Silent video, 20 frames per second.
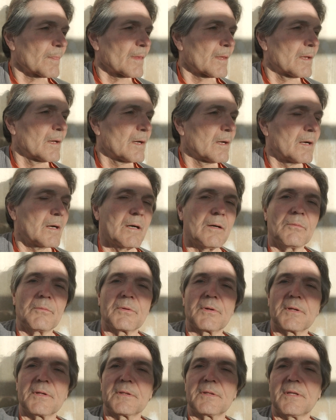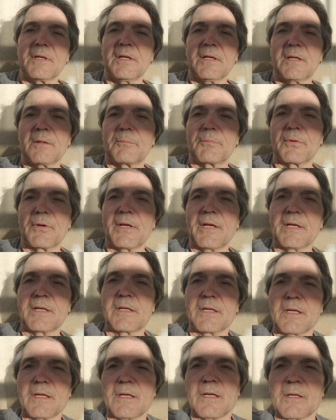we're gonna take a break
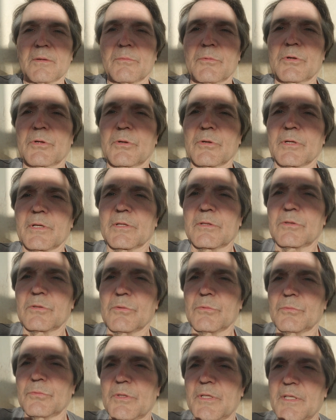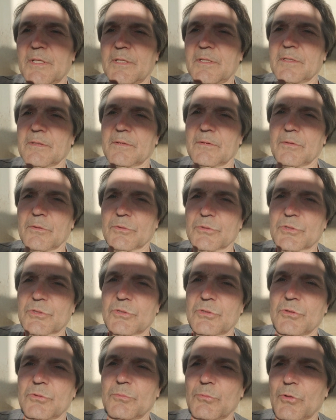and we're going to read those
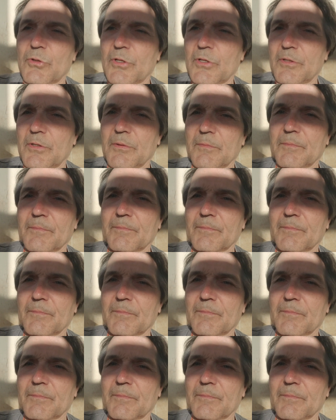two more